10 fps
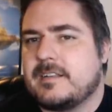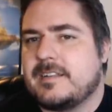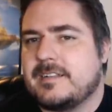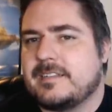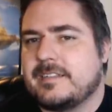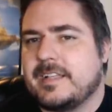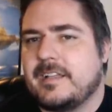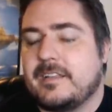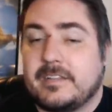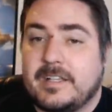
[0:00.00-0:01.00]

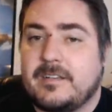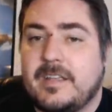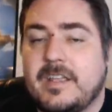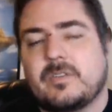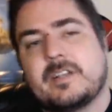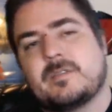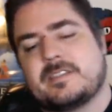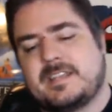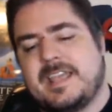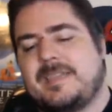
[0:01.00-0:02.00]
Liquid
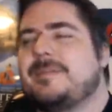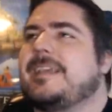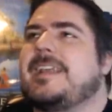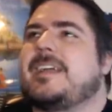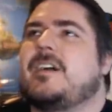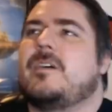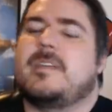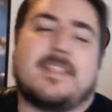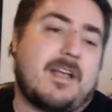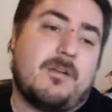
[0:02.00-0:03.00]
Snake being an Echo, yeah,
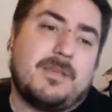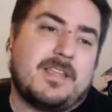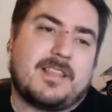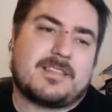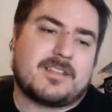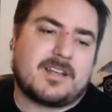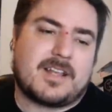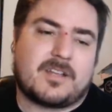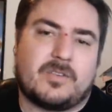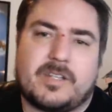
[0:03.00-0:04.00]
that's a good
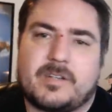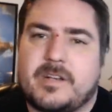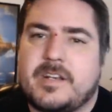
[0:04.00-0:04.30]
Echo, Liquid.